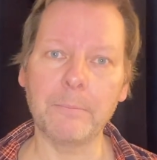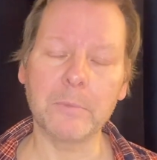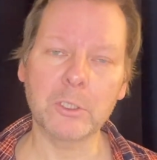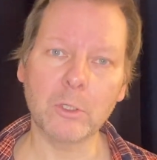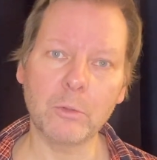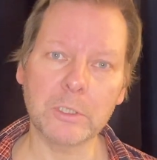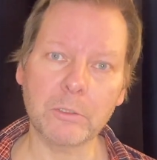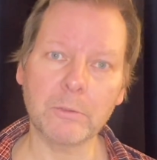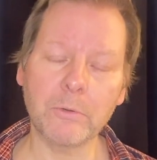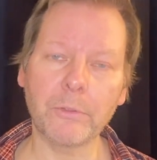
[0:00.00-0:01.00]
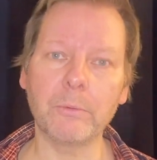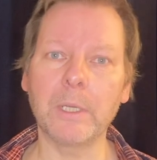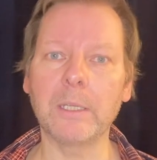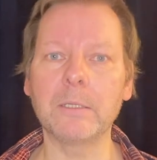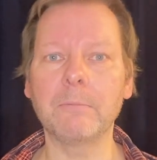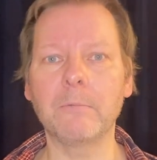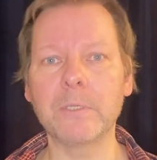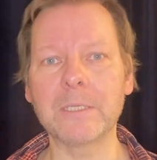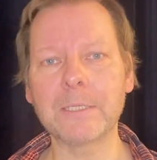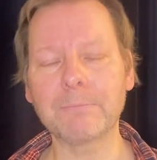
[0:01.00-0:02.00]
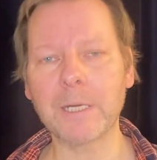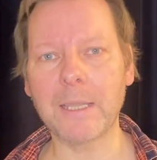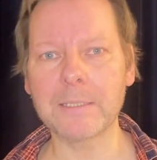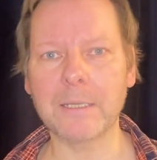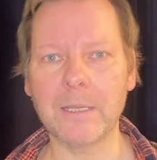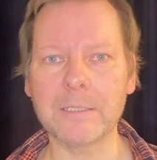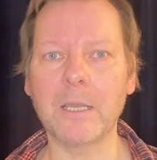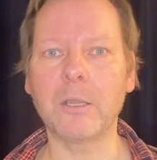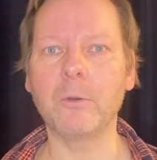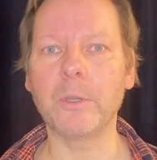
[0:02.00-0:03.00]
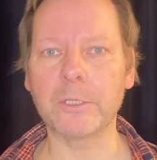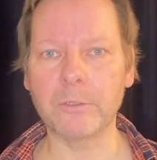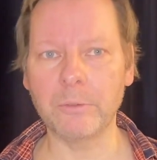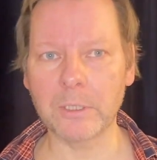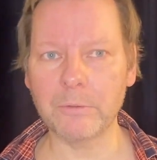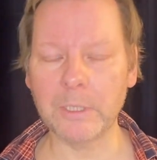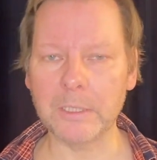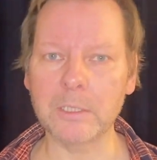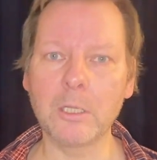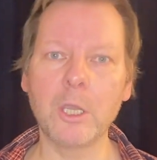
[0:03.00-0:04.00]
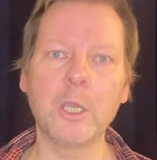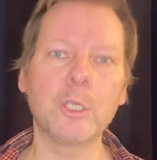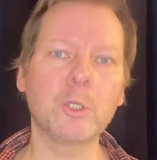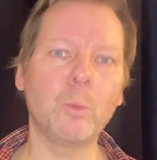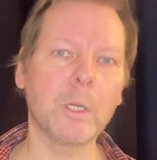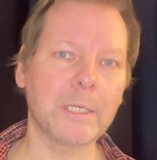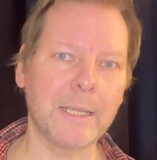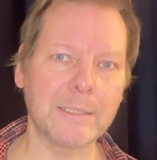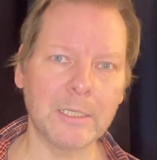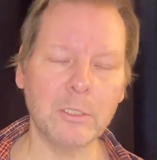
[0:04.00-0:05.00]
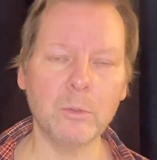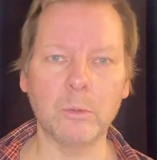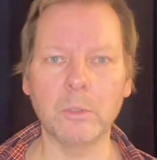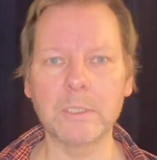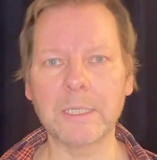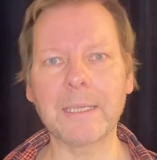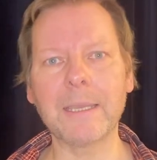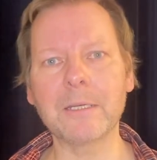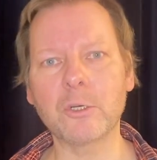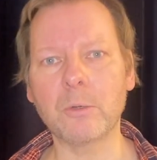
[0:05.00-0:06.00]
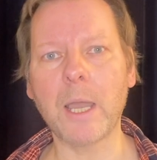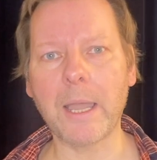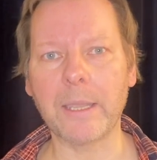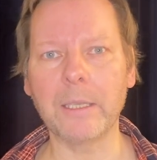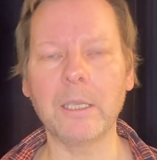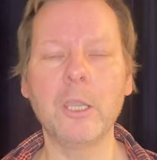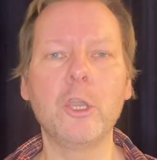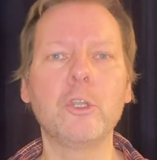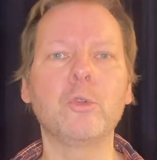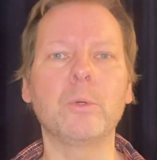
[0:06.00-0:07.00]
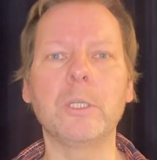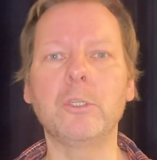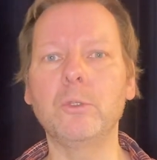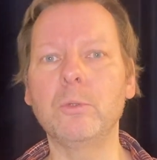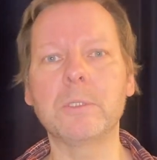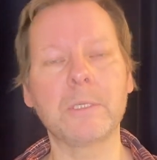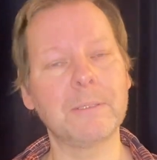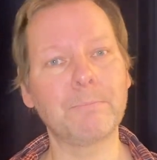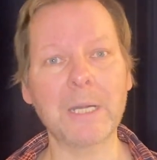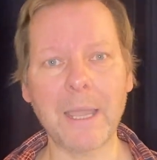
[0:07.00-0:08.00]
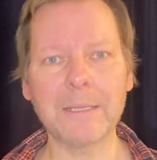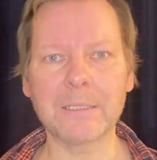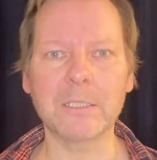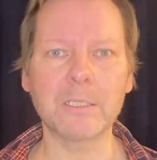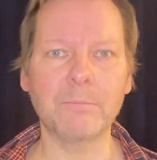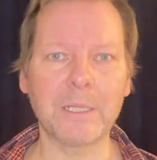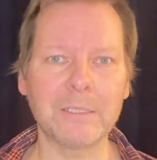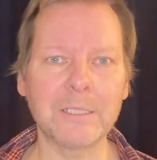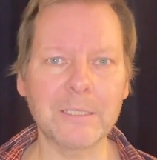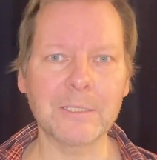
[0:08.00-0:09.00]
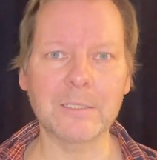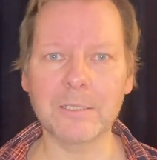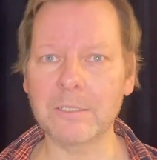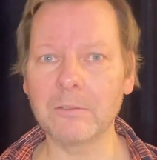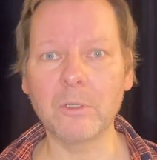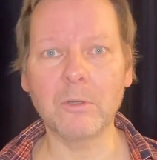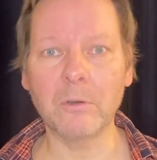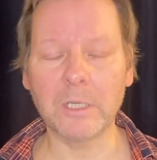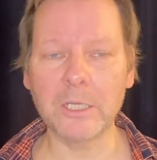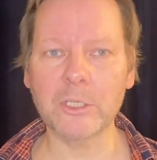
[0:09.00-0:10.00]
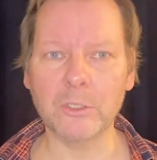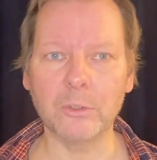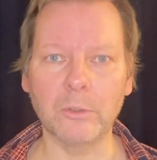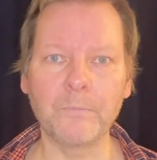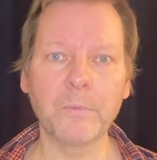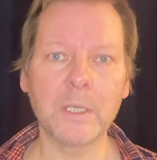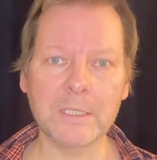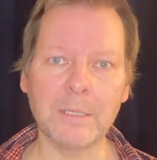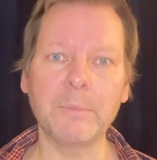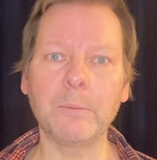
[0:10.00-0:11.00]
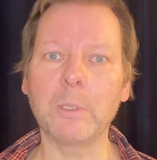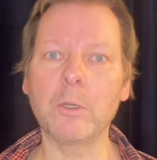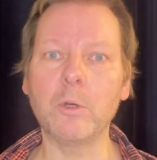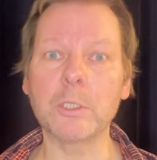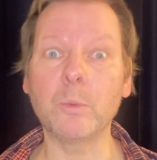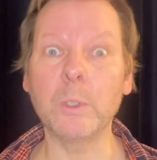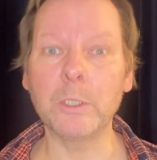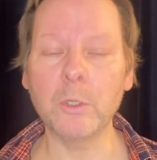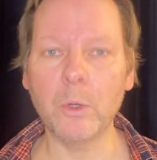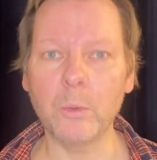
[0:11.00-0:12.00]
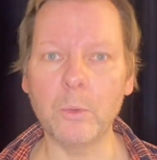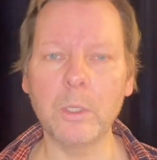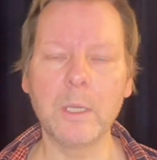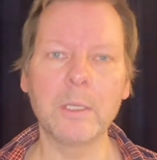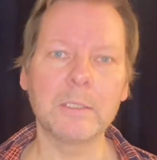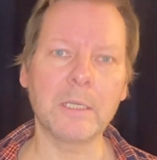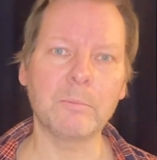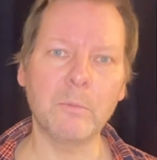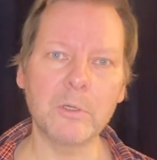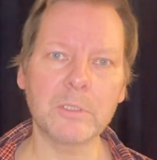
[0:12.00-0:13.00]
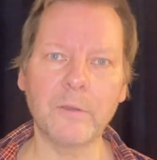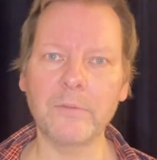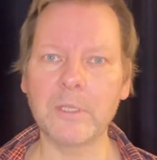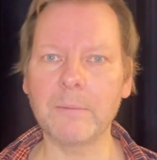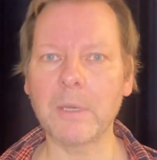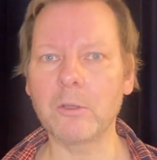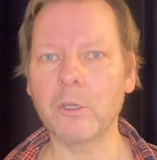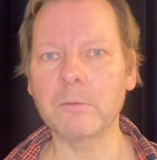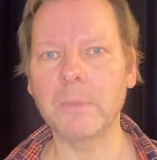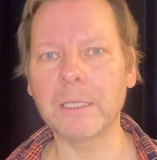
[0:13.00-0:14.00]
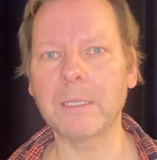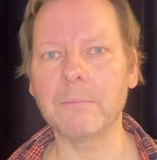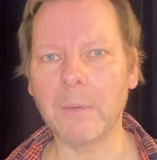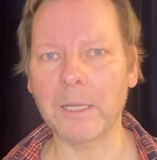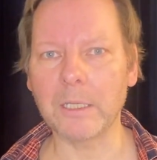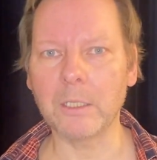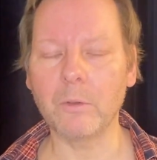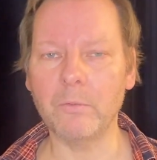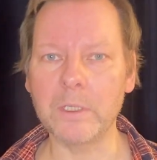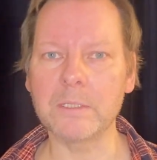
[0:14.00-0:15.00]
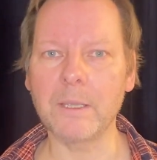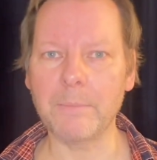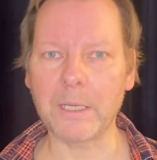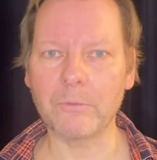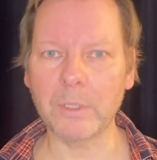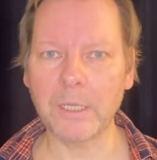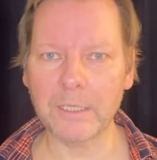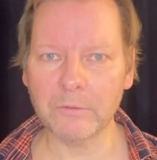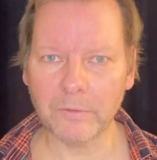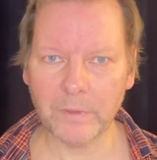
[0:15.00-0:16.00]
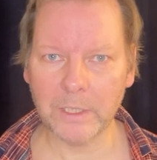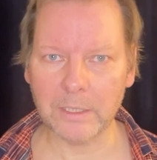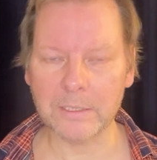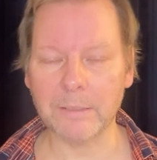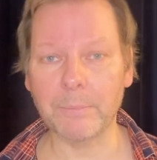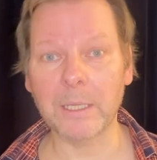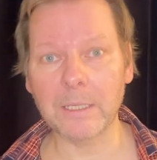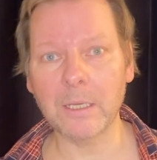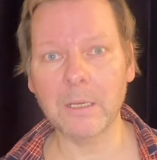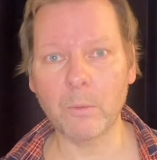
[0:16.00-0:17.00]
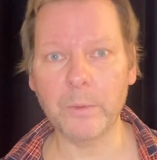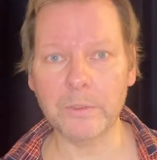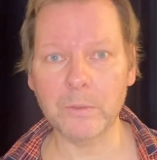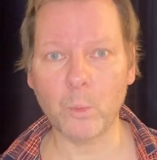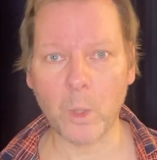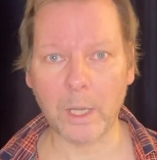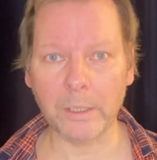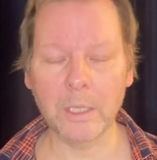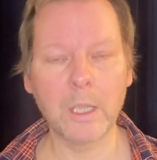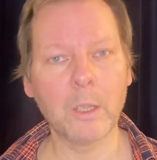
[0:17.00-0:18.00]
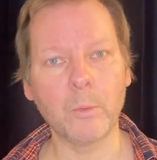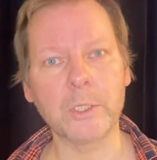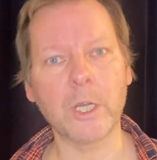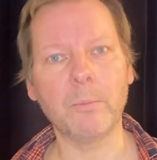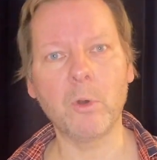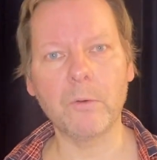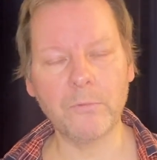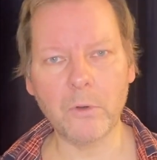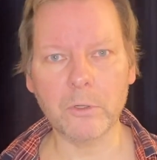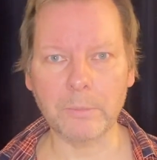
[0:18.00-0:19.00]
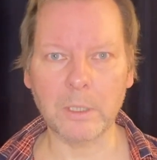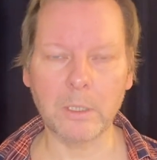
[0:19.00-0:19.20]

So the growth rate with these price cuts are going to increase. So what can they do? They can try to reduce prices, but this is, an issue simply because we know that most of them are not making money with their battery electric vehicles, in particular with the one which are more affordable.